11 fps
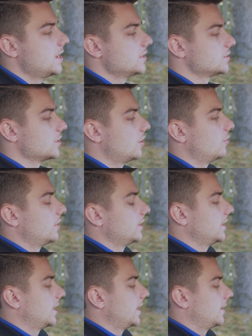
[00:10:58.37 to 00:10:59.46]
So,
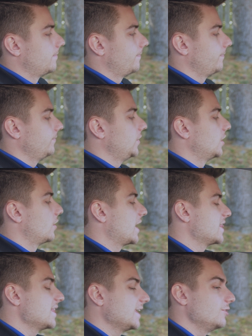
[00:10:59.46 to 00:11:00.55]
I
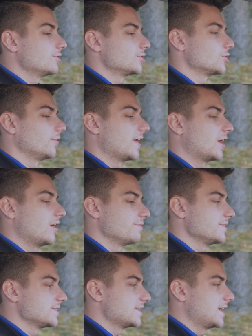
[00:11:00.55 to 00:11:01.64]
think you can turn that off
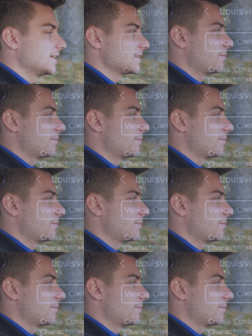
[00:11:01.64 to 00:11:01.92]
in the settings.